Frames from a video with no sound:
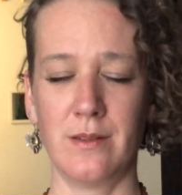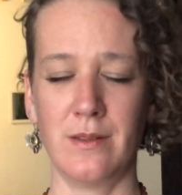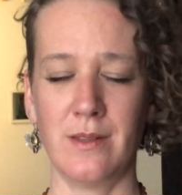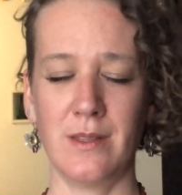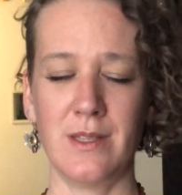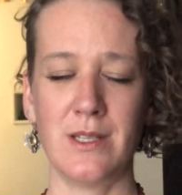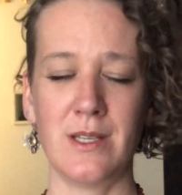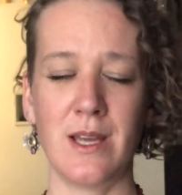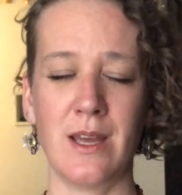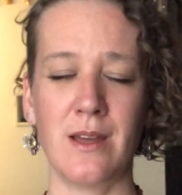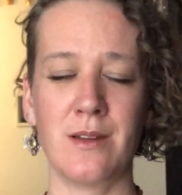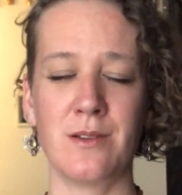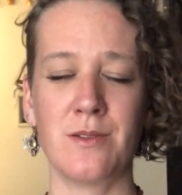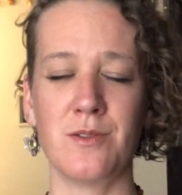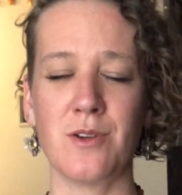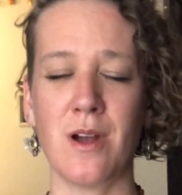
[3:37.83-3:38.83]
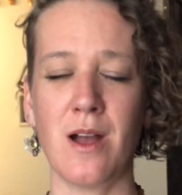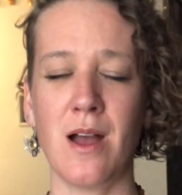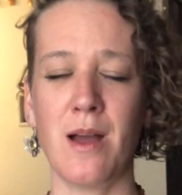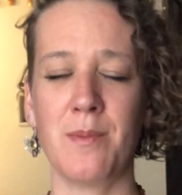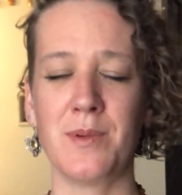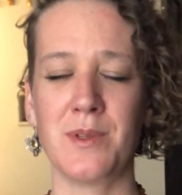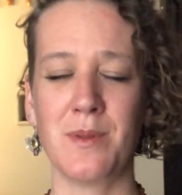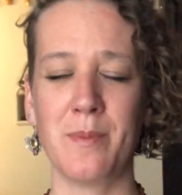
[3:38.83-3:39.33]
And let the tongue
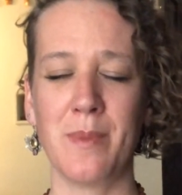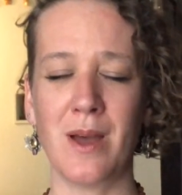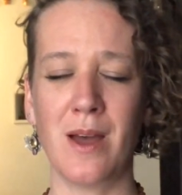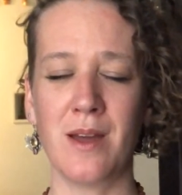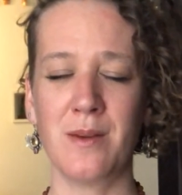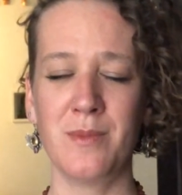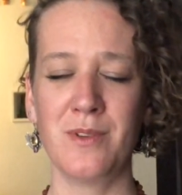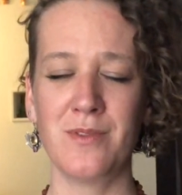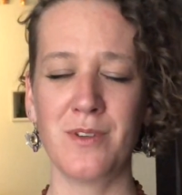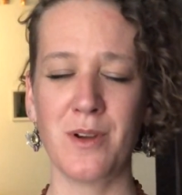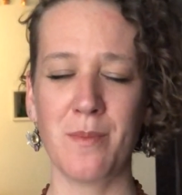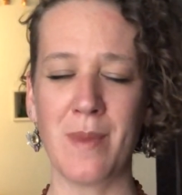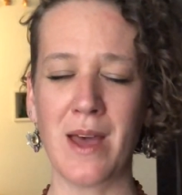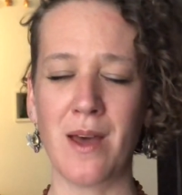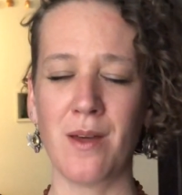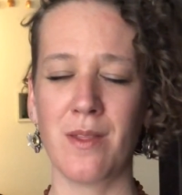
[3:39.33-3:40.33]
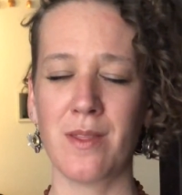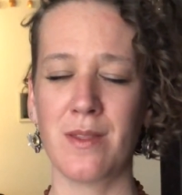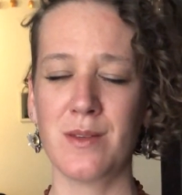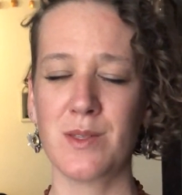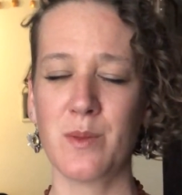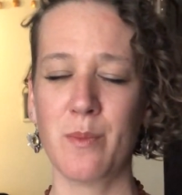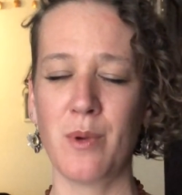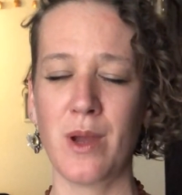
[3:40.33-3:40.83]
drop to the bottom of your mouth
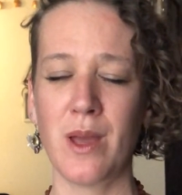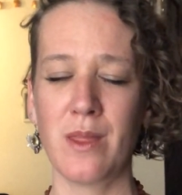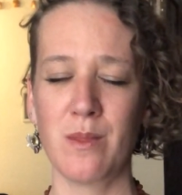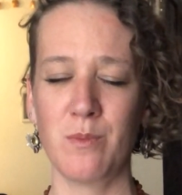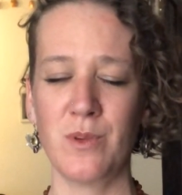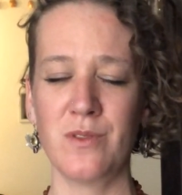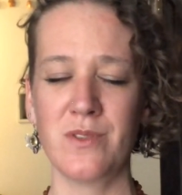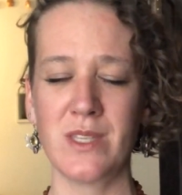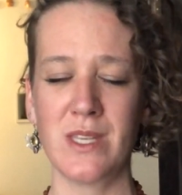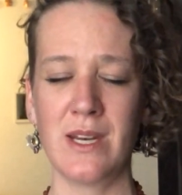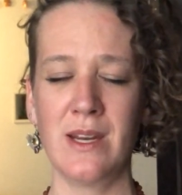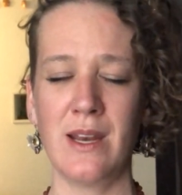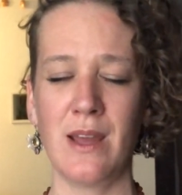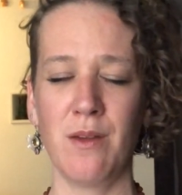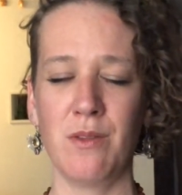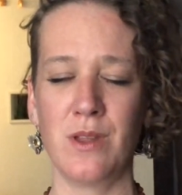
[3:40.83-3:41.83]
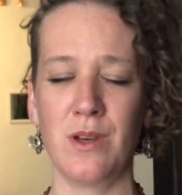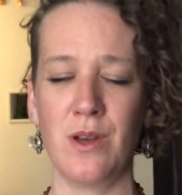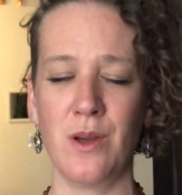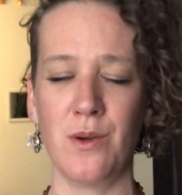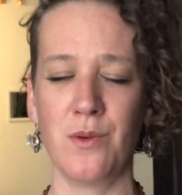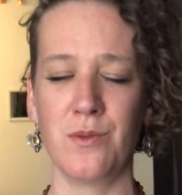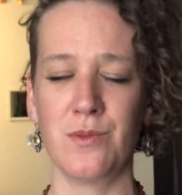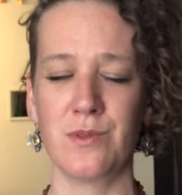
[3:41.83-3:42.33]
as the breath moves in and out the
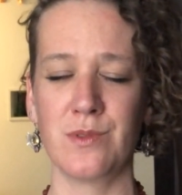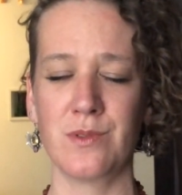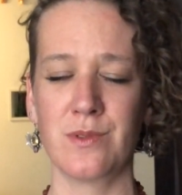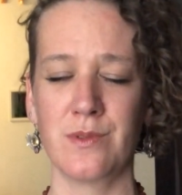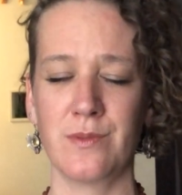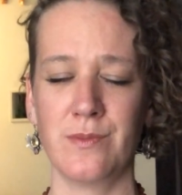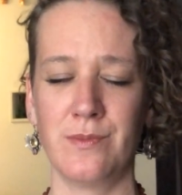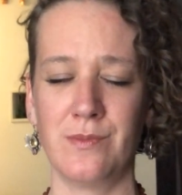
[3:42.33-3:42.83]
nose.